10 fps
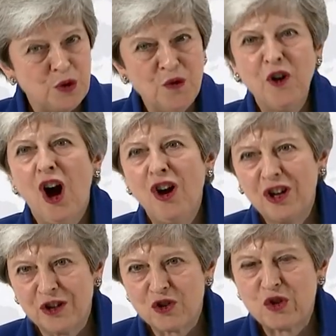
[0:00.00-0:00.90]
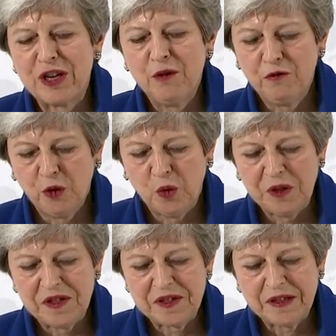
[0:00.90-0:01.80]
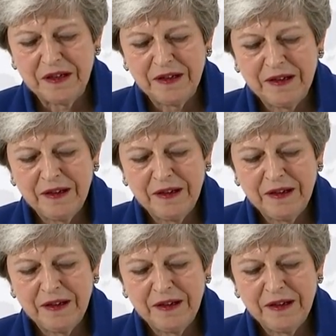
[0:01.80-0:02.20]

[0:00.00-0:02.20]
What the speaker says: move our country forwards.